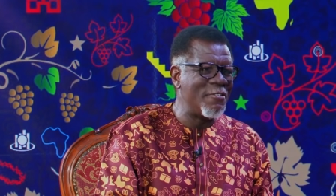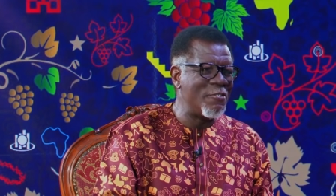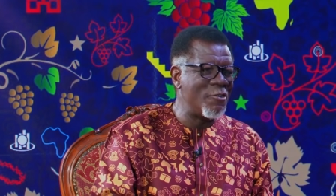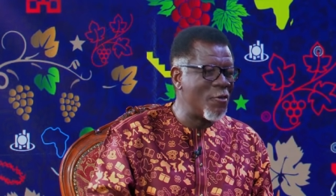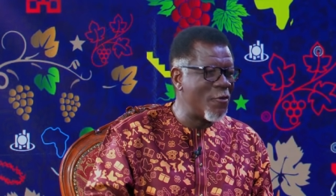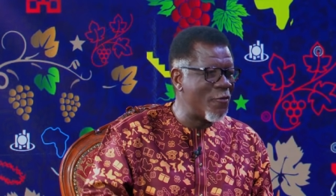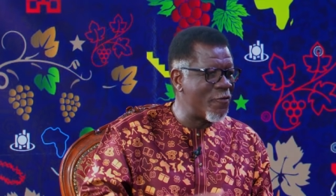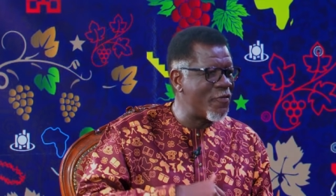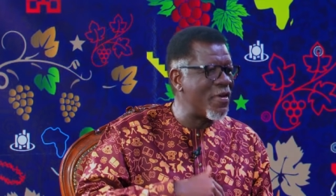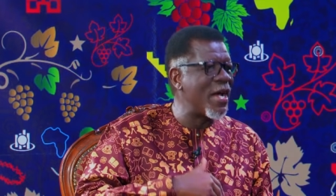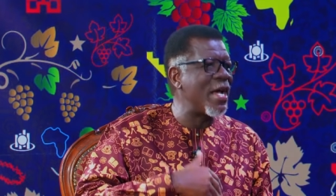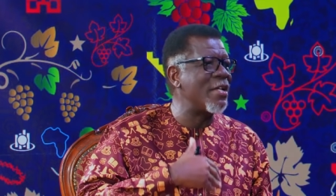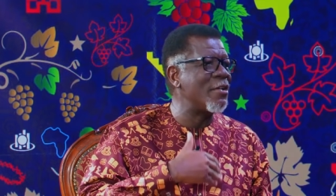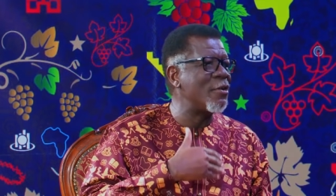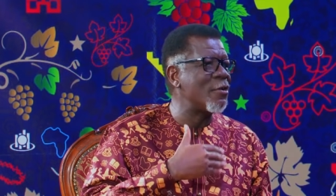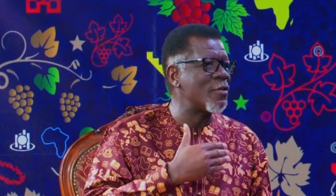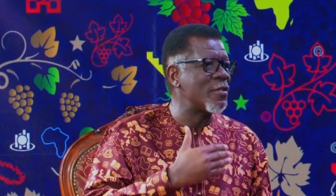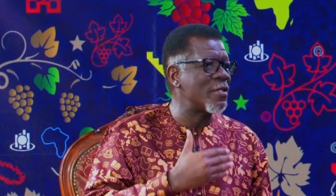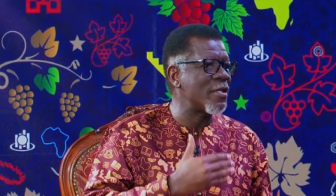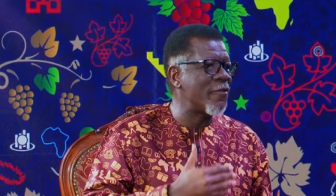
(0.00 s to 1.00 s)
you'll find
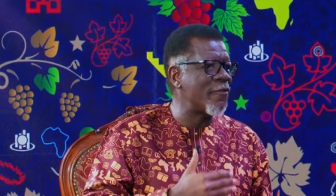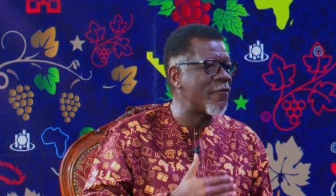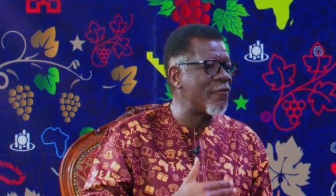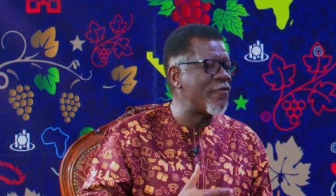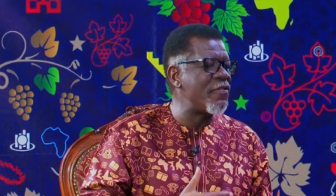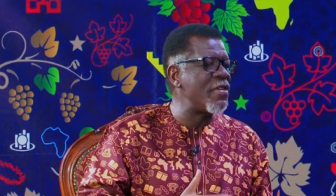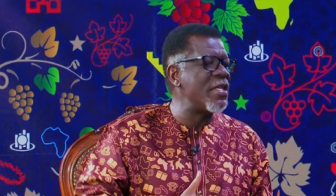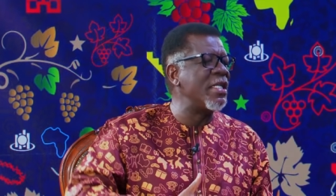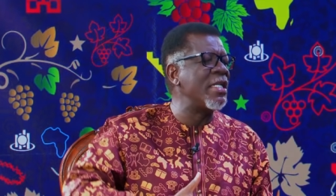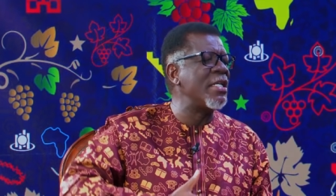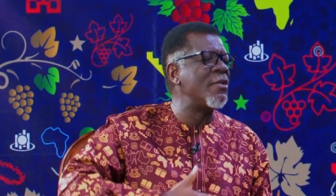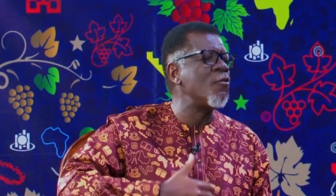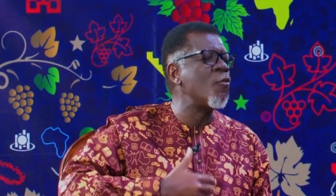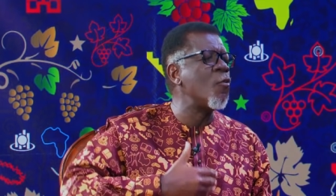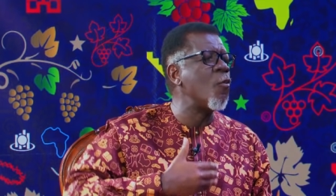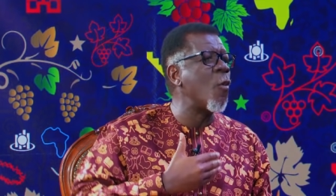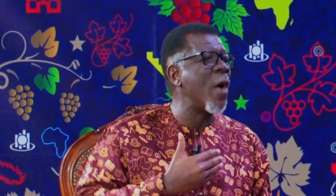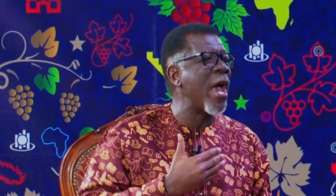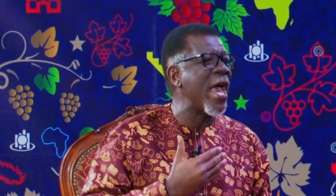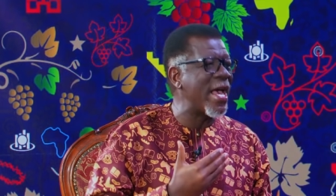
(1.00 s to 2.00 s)
yourself
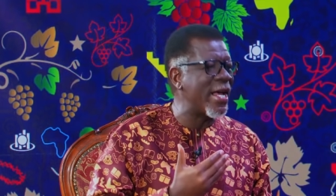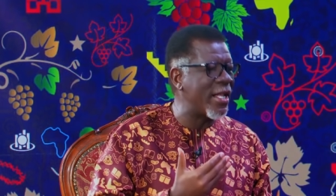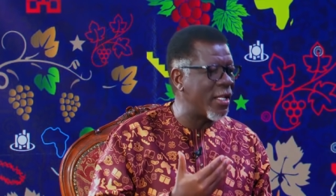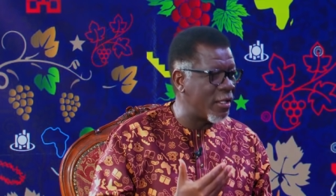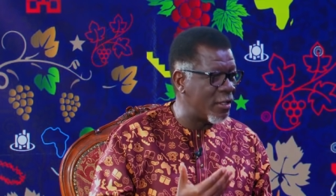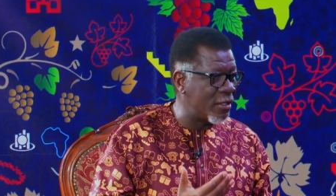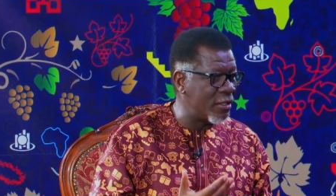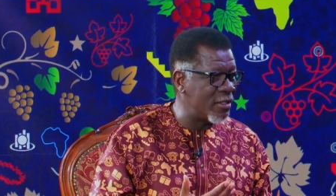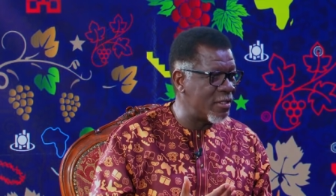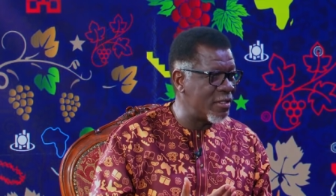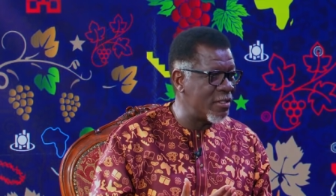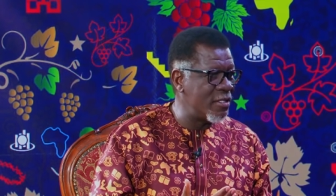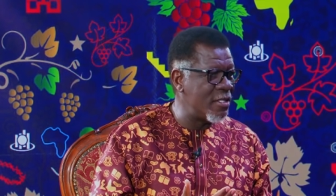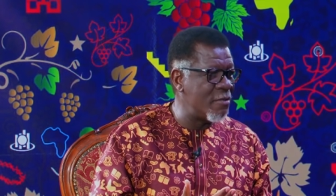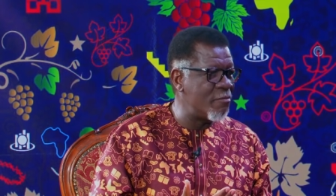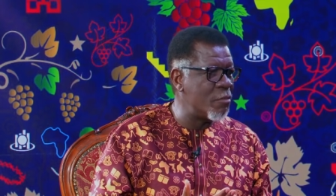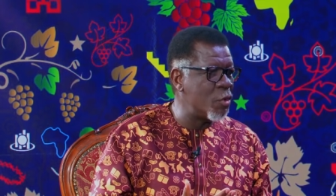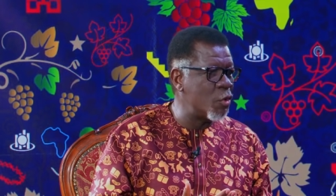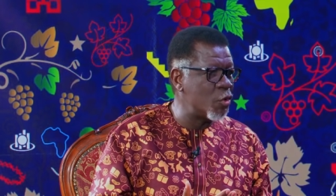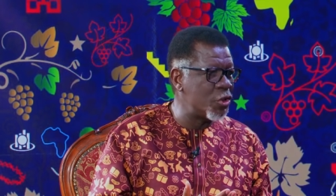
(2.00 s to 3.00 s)
feeling well
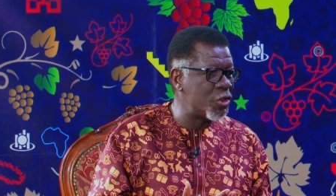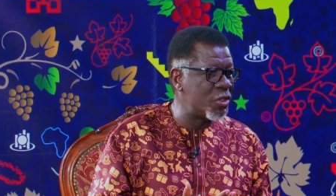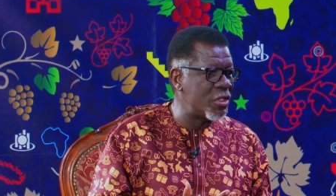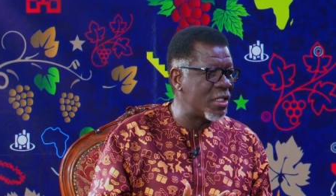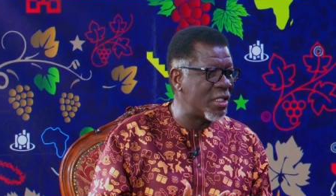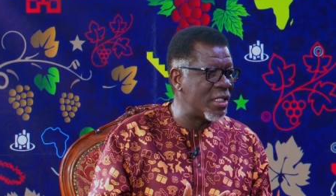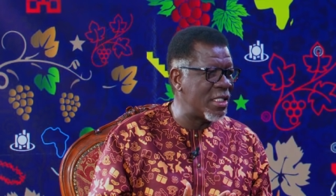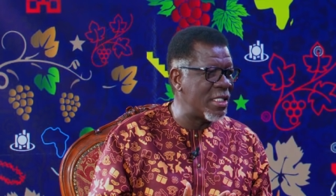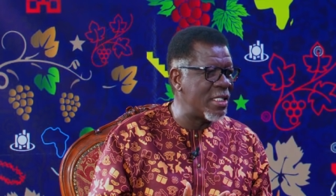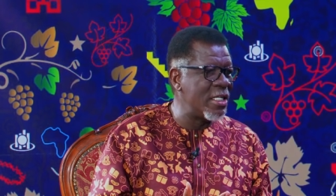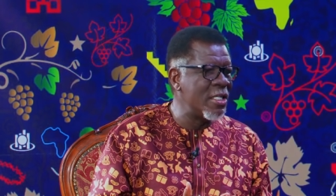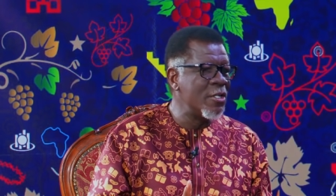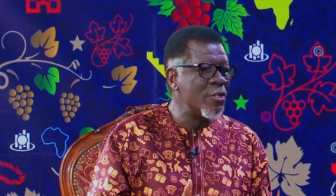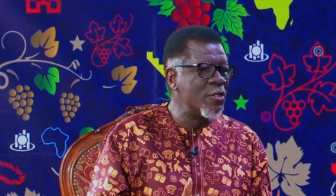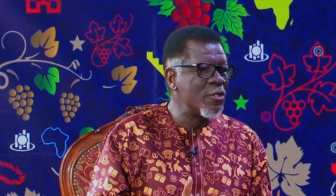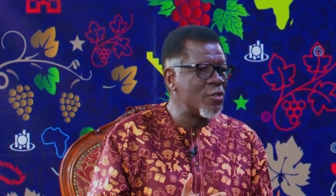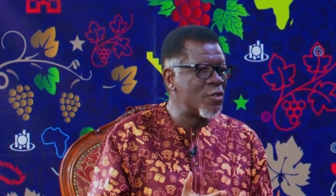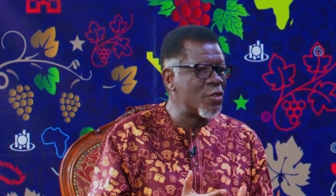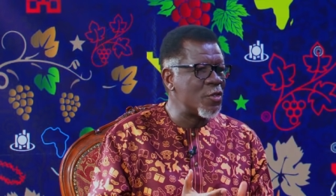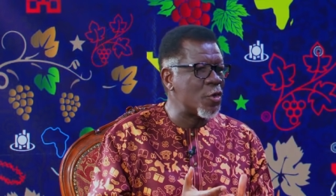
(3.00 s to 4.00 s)
emotionally
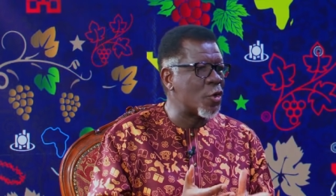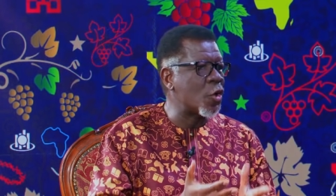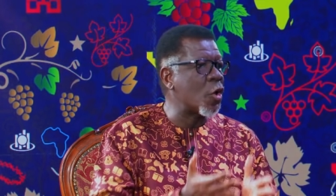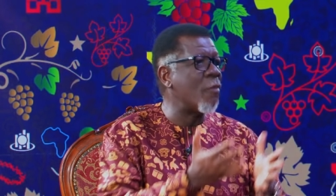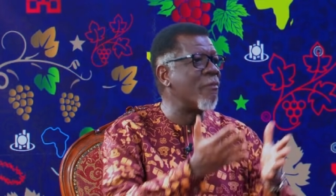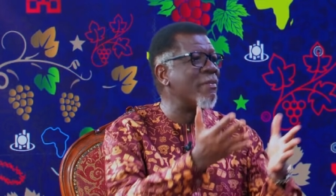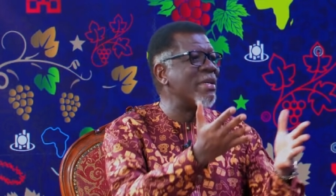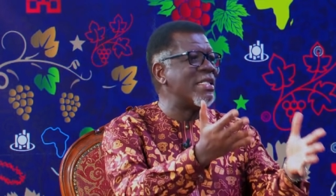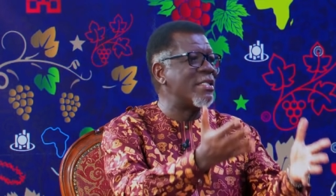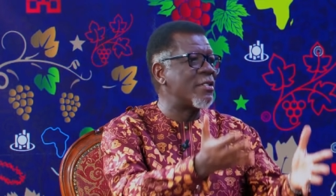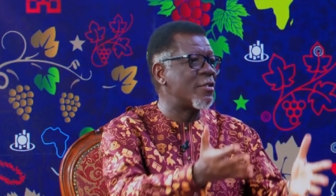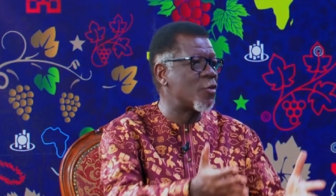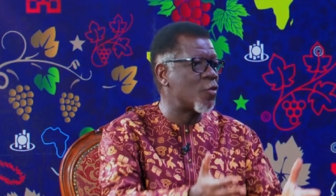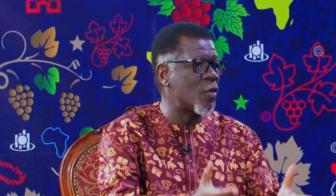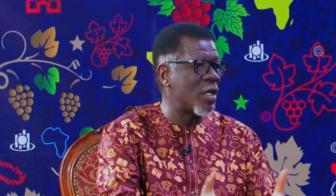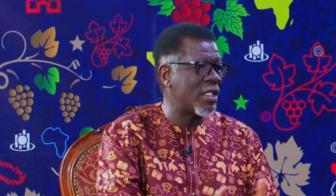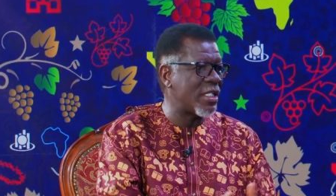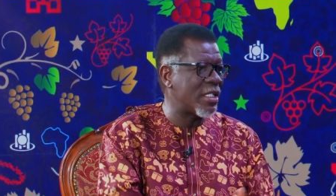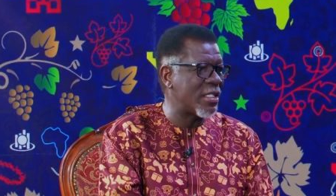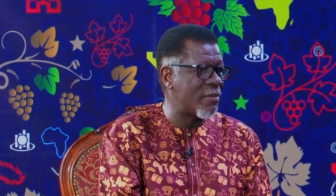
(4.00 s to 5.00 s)
to commit
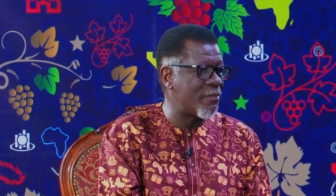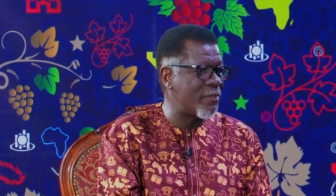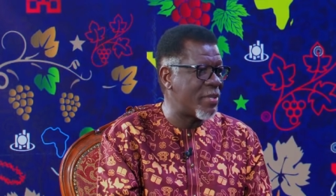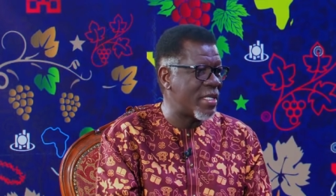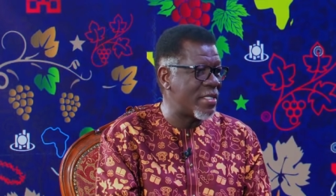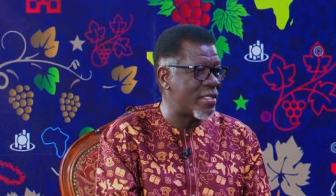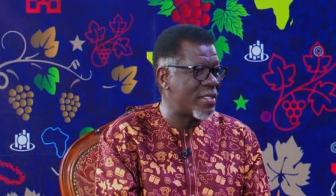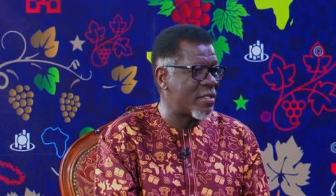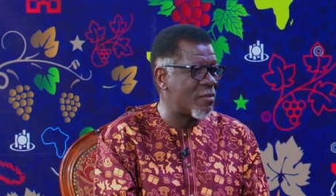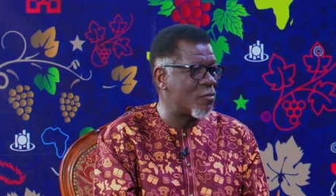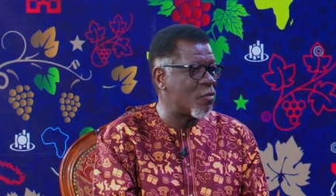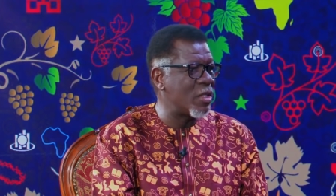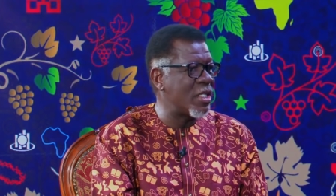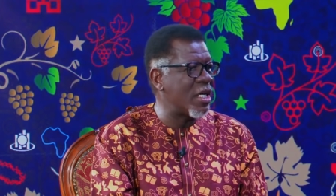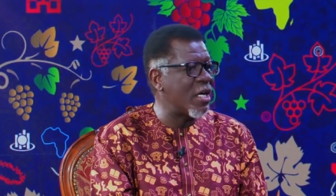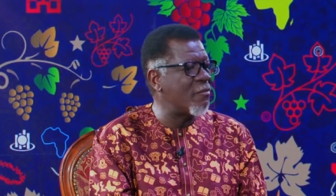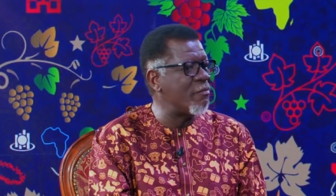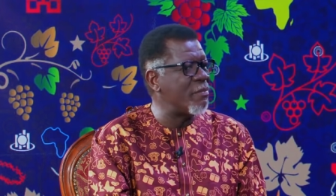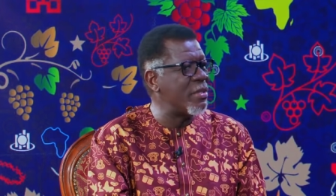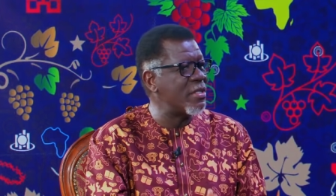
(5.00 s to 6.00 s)
to another person
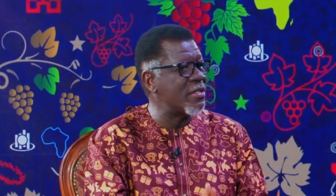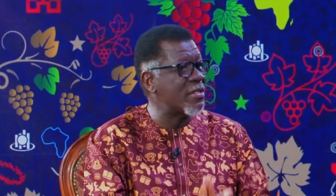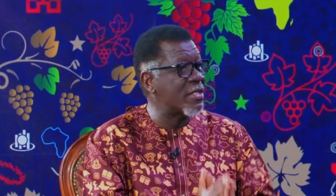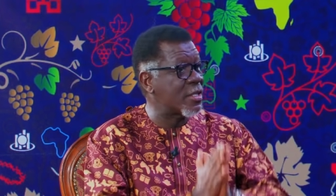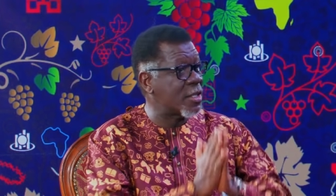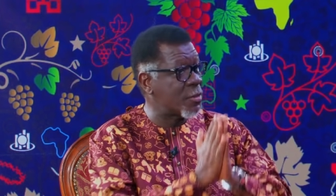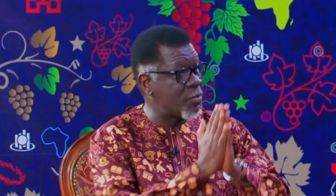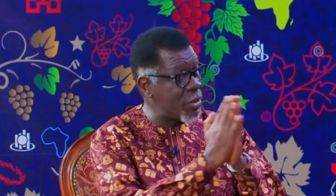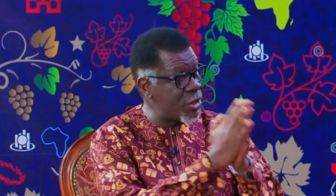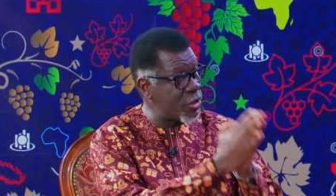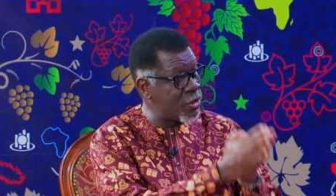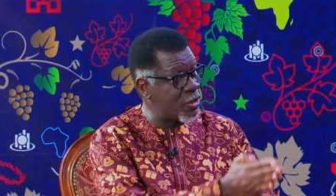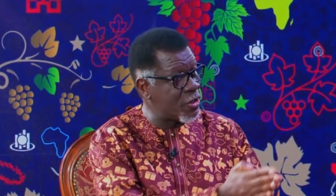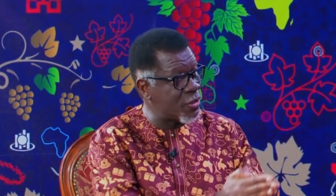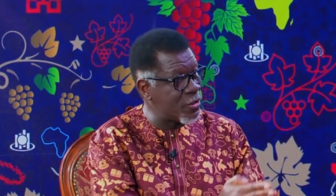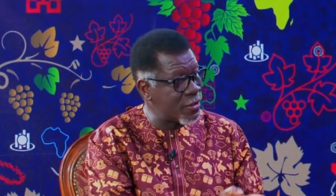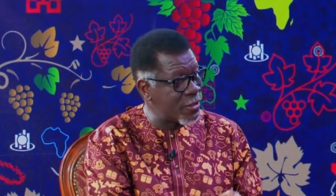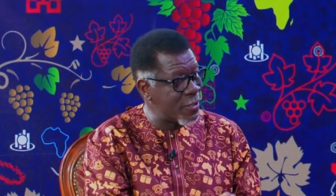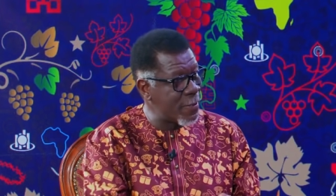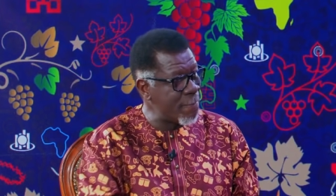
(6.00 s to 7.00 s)
without being
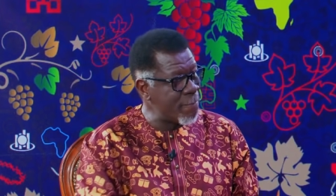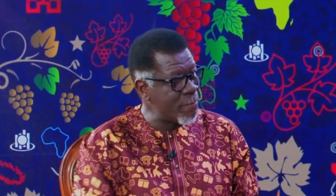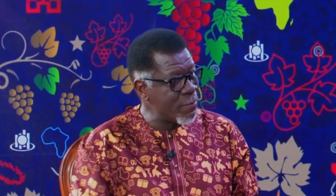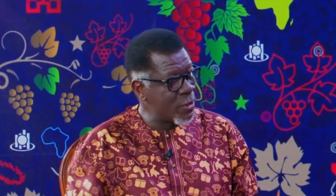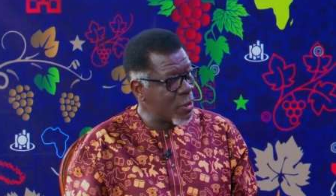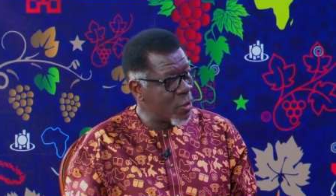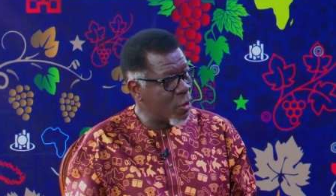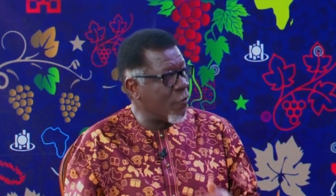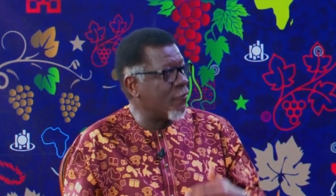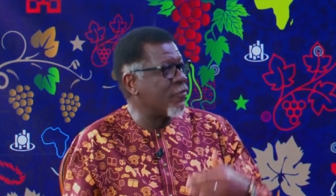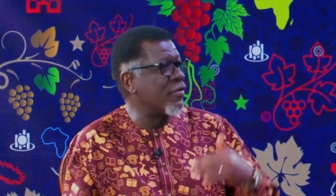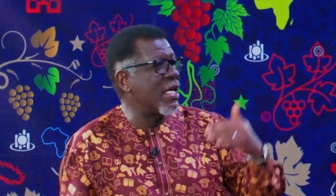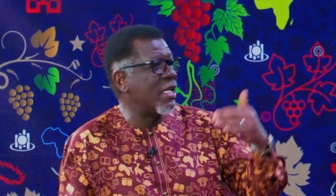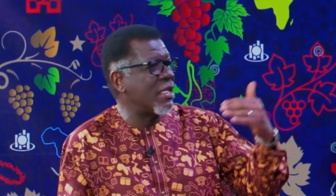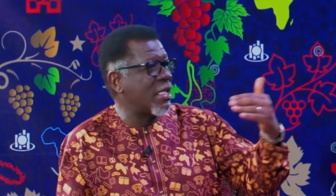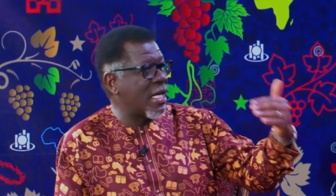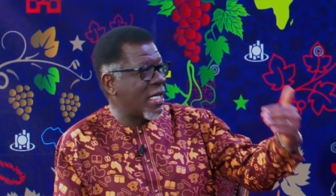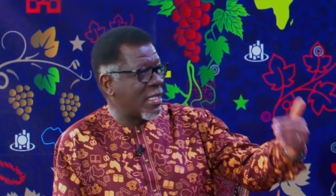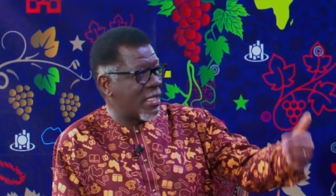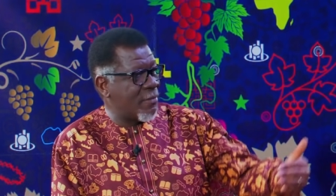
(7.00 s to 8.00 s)
suspicious of
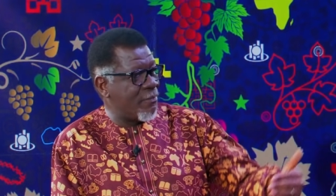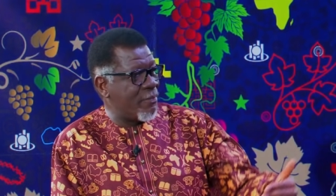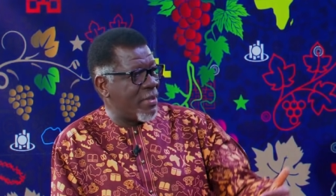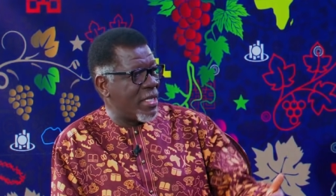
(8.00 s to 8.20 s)
that other